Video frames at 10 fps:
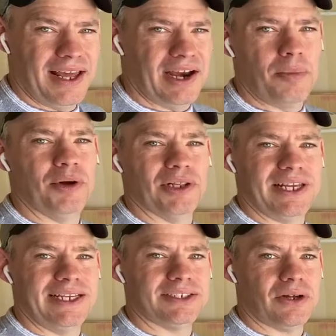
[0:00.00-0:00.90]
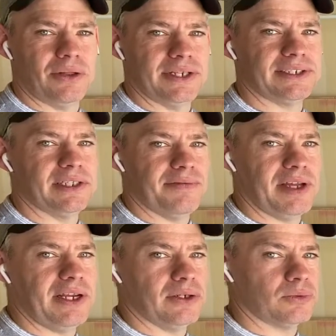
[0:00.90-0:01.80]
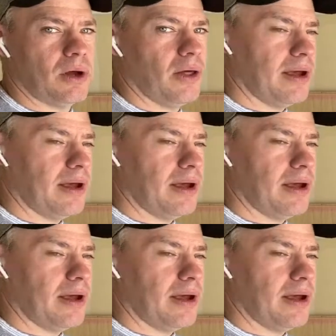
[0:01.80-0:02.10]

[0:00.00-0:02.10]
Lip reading: And I'll put links to all this in the video as well.